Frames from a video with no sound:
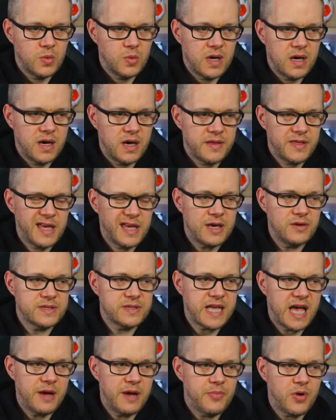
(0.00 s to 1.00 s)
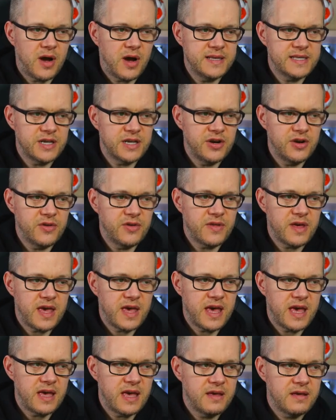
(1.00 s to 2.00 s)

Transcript: I think he'll stay at Brighton another year.